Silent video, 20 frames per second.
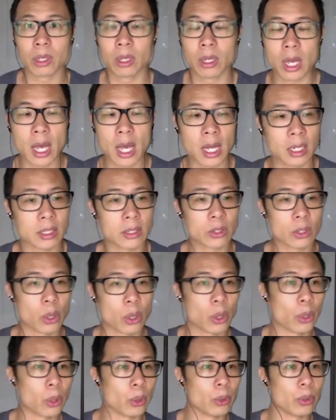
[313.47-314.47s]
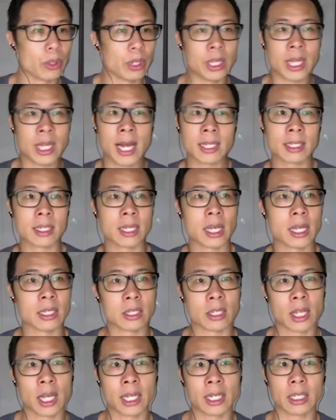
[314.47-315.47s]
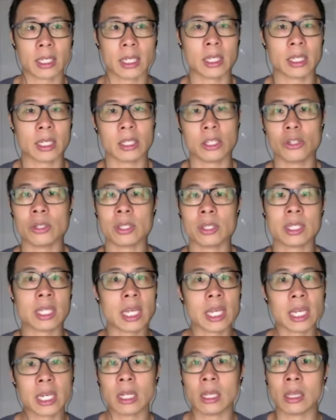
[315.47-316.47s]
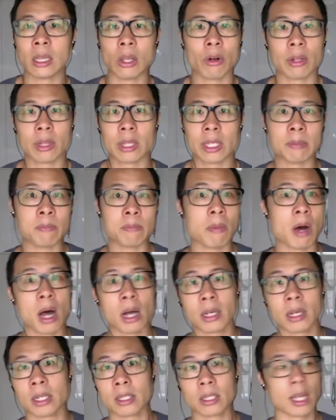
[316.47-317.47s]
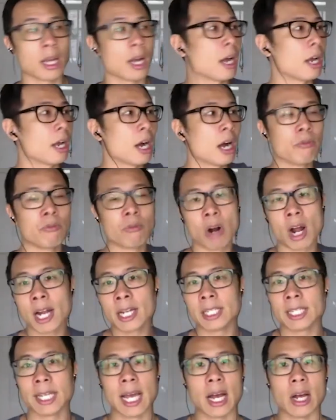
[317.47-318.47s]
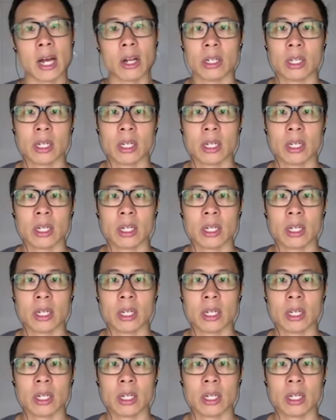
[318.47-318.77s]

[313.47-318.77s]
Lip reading: And so in that sense, like, you're seeing a lot of these markets. Like, I ride down